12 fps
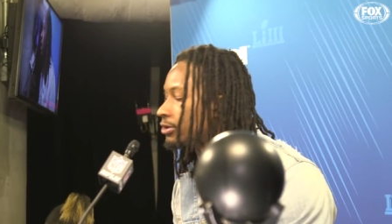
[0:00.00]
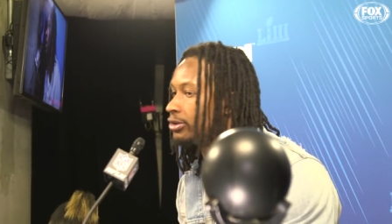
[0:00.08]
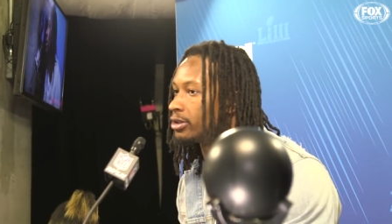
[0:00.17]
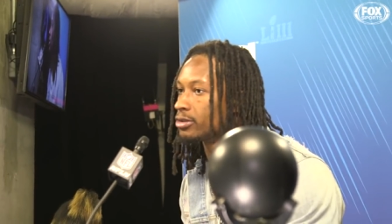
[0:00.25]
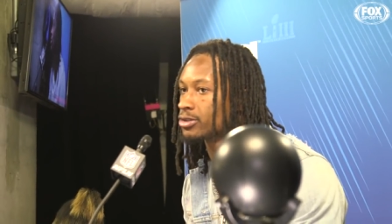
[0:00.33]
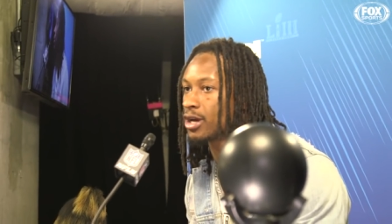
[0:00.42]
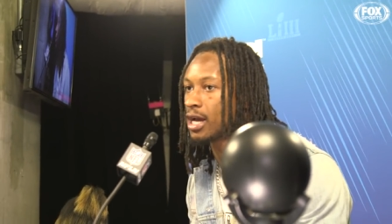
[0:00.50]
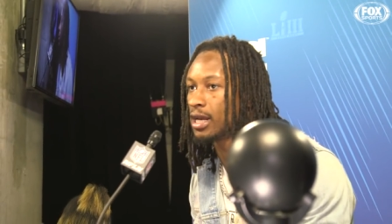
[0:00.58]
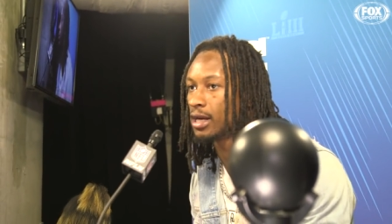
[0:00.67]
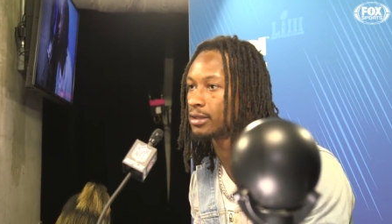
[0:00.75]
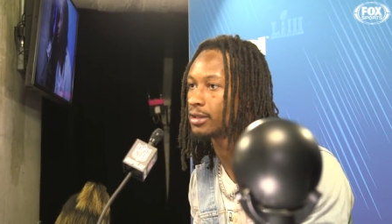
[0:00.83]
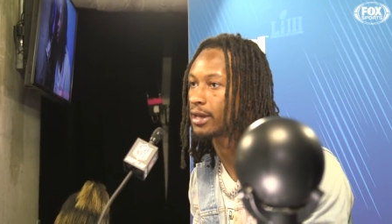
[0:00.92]
You know, try
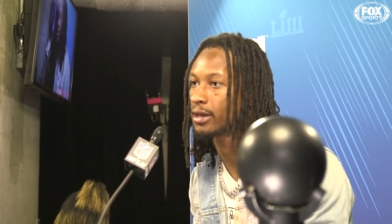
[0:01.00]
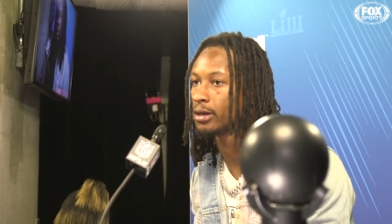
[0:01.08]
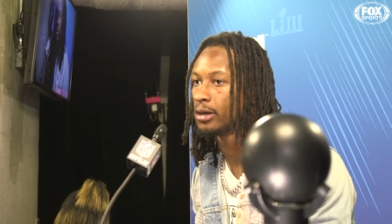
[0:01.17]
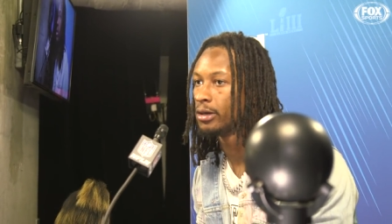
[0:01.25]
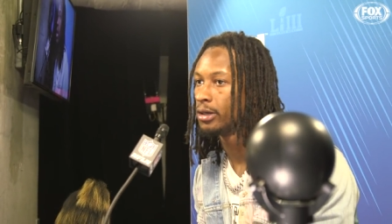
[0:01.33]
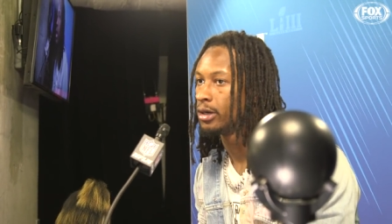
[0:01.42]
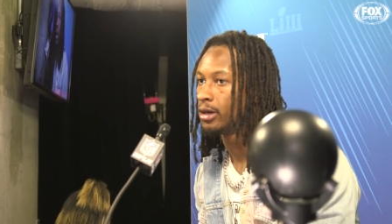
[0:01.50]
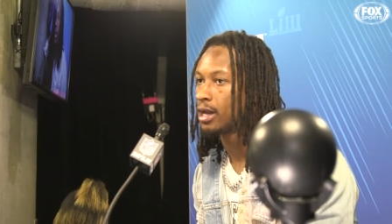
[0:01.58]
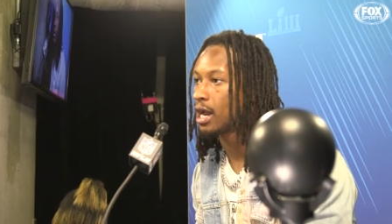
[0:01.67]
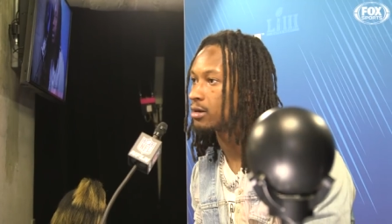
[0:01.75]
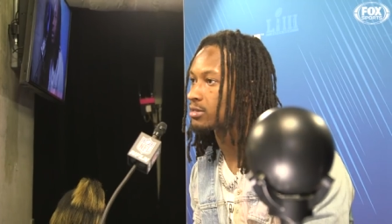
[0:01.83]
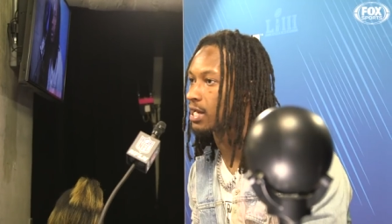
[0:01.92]
not to think
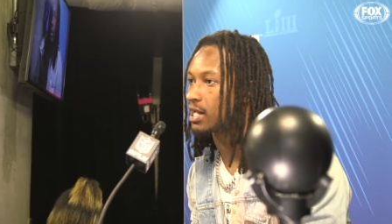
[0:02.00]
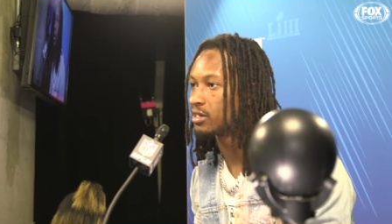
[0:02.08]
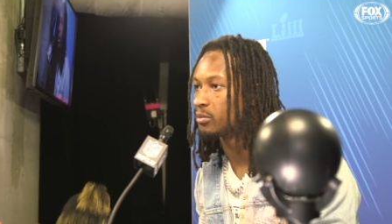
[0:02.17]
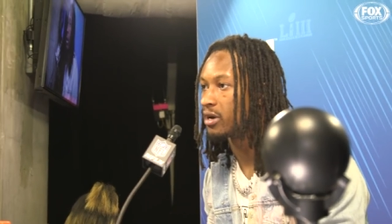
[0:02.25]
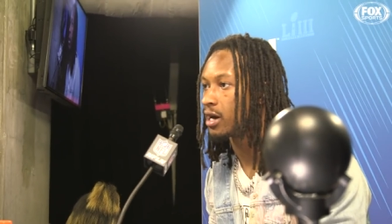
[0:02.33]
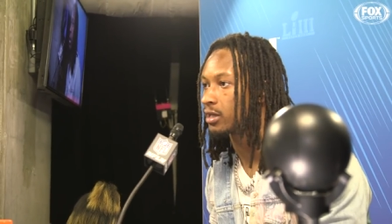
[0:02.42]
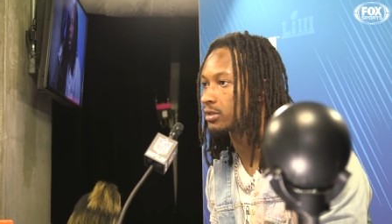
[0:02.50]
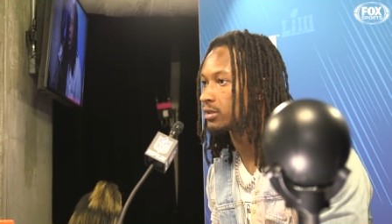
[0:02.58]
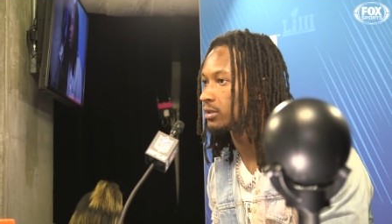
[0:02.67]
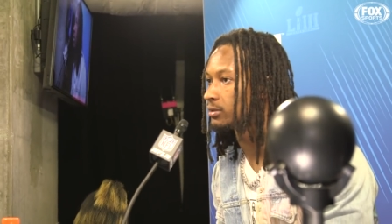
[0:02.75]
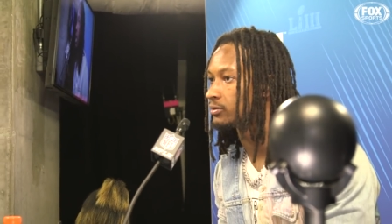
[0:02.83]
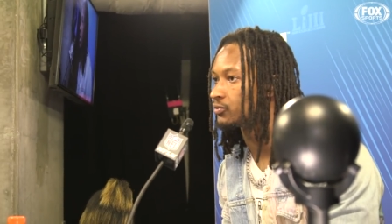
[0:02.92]
outside the box.
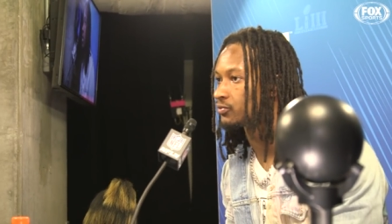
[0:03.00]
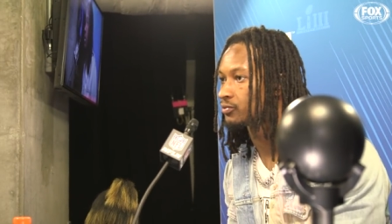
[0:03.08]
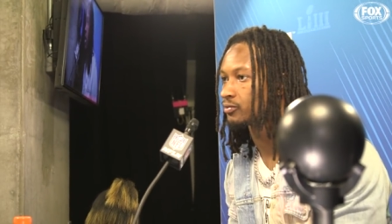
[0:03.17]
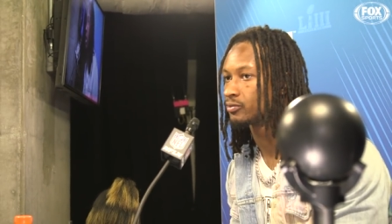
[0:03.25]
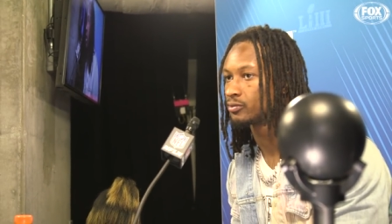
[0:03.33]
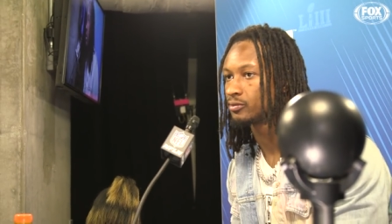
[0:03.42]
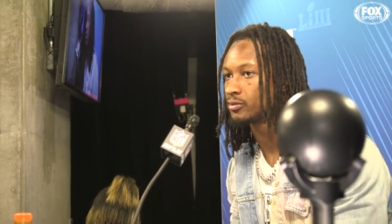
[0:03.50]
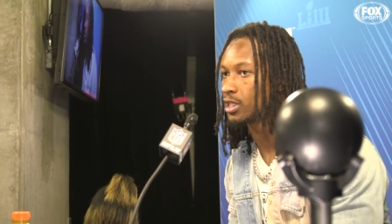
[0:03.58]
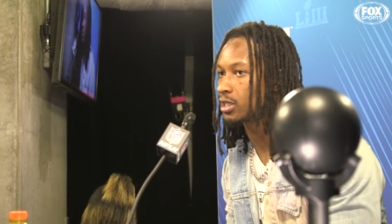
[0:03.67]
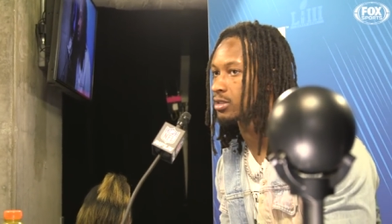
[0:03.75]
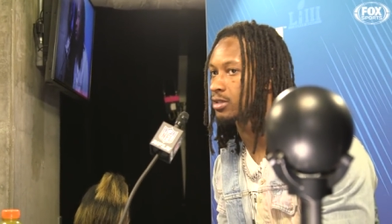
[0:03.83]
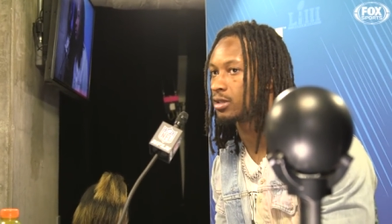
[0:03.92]
And
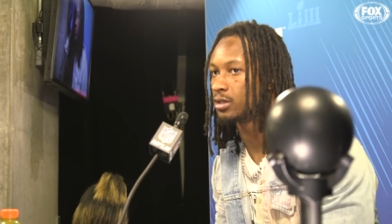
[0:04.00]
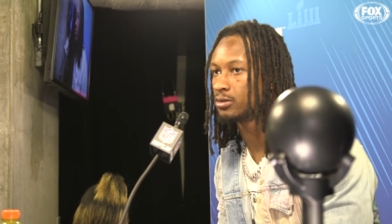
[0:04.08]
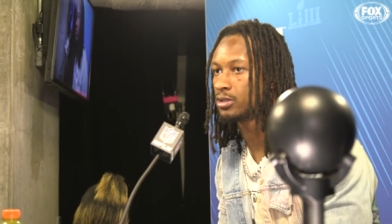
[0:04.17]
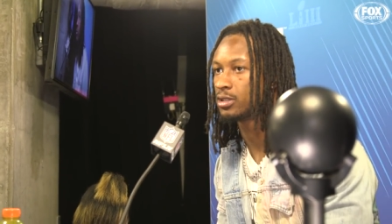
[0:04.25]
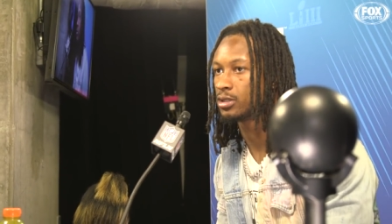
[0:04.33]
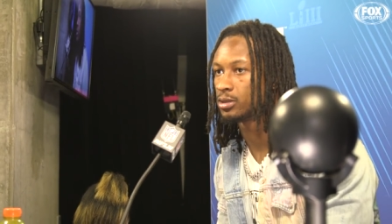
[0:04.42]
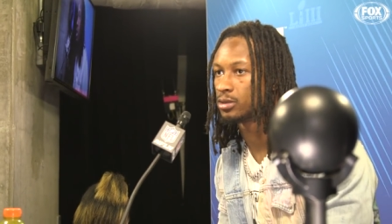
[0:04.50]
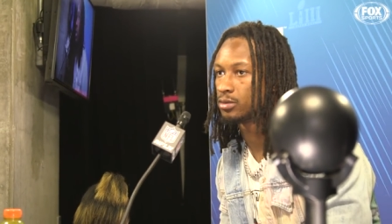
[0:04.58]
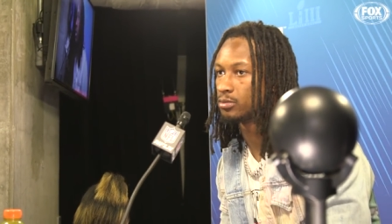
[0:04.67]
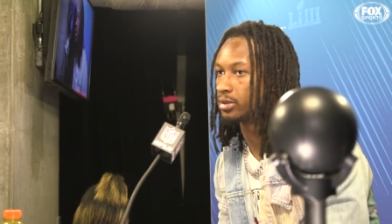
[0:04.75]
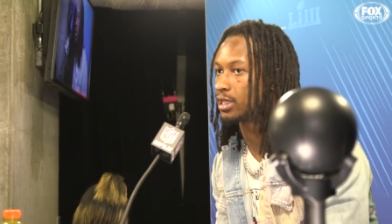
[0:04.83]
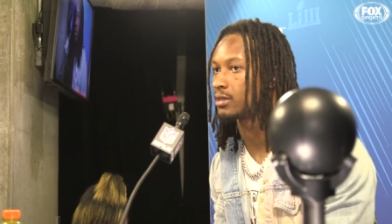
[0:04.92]
like I said, we're just
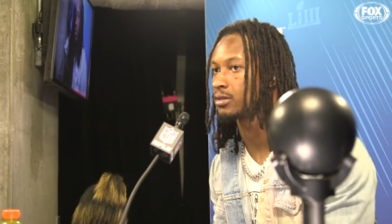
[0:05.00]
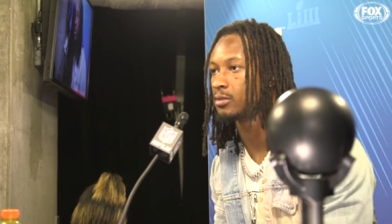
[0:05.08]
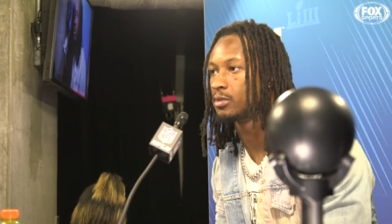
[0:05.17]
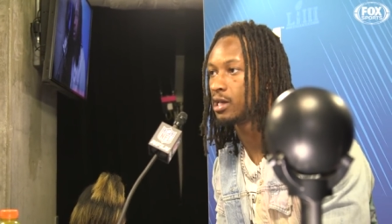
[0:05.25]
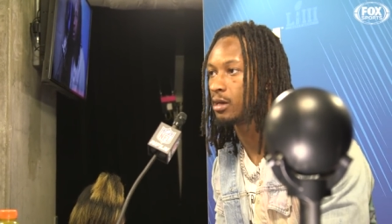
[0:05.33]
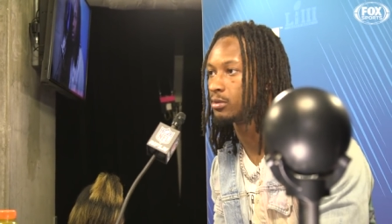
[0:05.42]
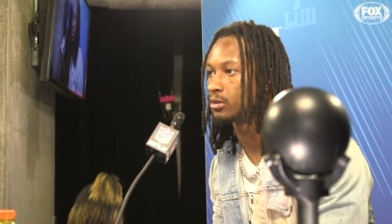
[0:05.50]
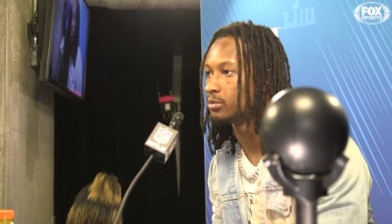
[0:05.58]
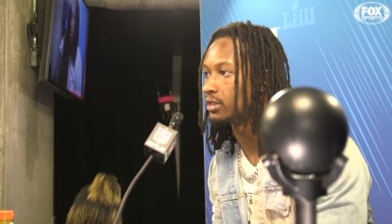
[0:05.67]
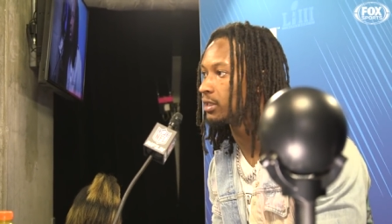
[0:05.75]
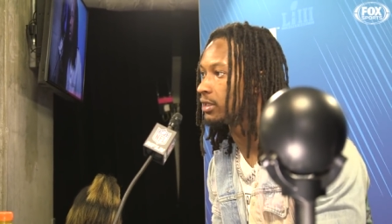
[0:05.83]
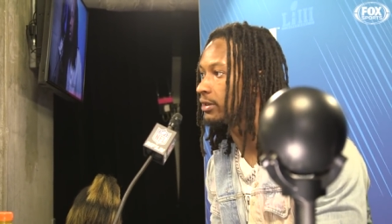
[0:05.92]
blessed to be able to
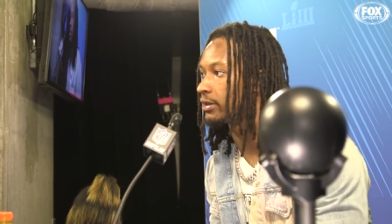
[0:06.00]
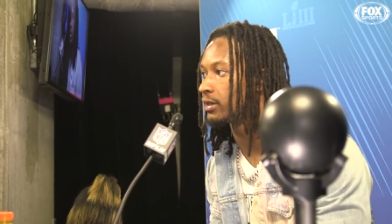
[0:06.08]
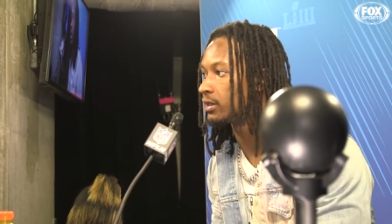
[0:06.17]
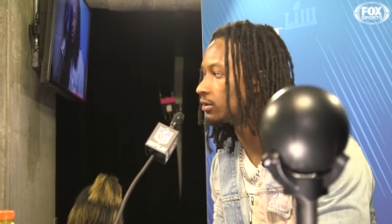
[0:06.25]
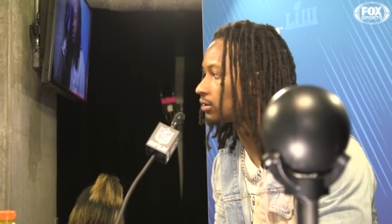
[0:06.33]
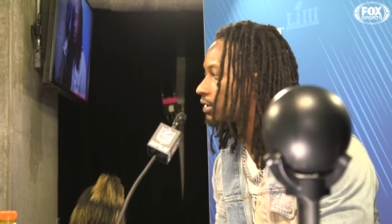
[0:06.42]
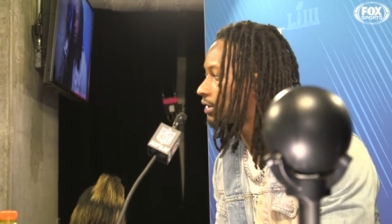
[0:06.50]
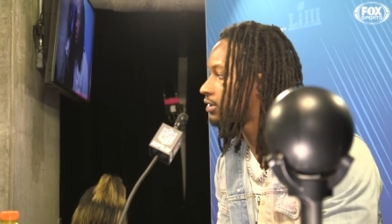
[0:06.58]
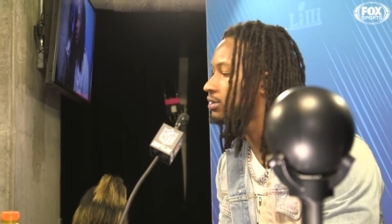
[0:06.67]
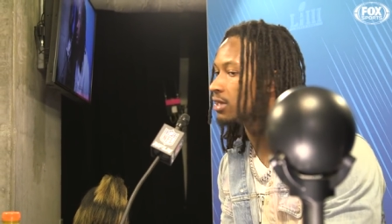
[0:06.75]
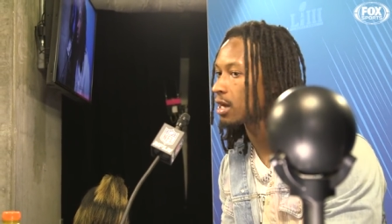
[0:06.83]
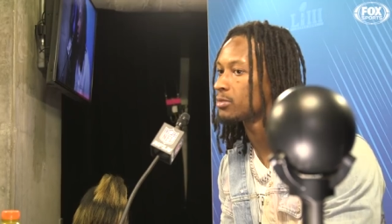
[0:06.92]
be here and get
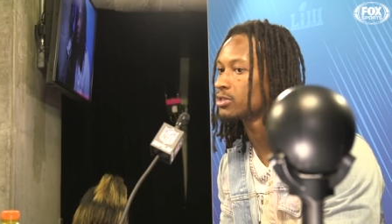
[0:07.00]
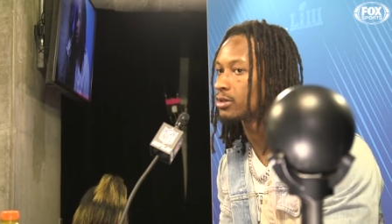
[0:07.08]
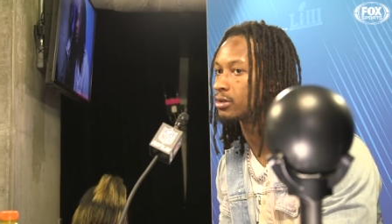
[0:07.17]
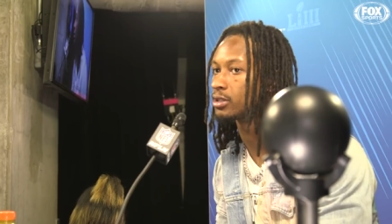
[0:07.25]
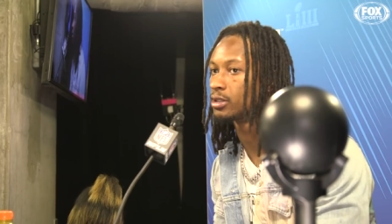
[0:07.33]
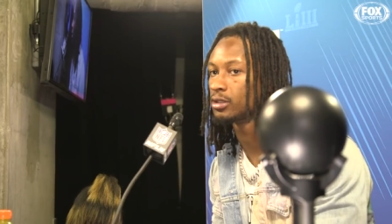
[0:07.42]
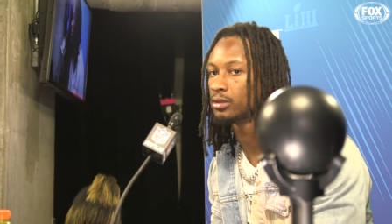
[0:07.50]
this opportunity.